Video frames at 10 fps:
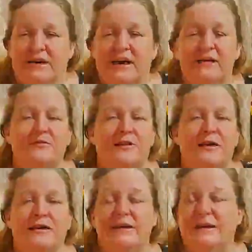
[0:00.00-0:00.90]
kind of
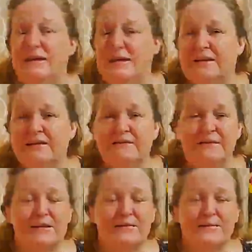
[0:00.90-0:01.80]
like,
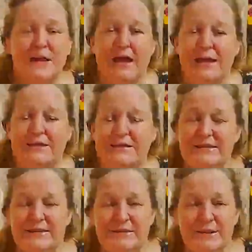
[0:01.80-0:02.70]
you
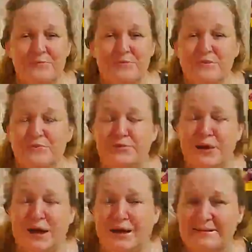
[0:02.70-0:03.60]
know, like beautiful
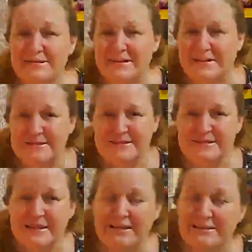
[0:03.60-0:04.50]
accidents,
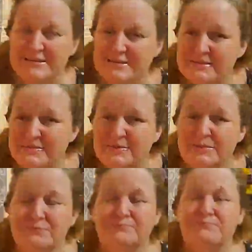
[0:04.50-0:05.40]
like just
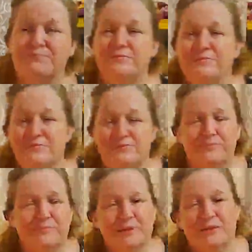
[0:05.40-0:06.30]
little
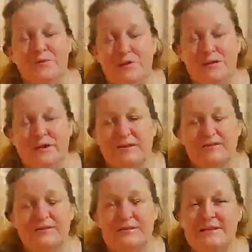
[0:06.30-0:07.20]
things, like you
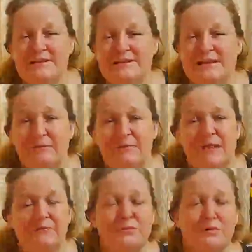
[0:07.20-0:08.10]
see the same
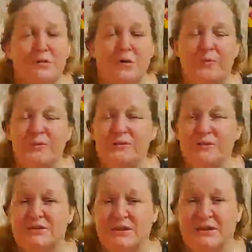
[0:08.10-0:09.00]
number a whole bunch
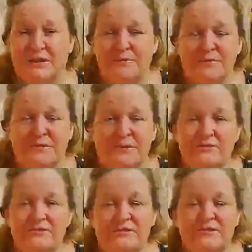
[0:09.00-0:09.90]
of times, and then
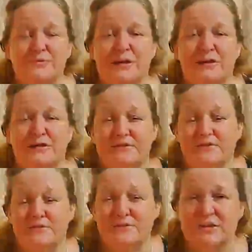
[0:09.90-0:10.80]
you see it right at a
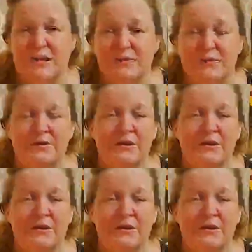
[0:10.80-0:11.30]
certain time, or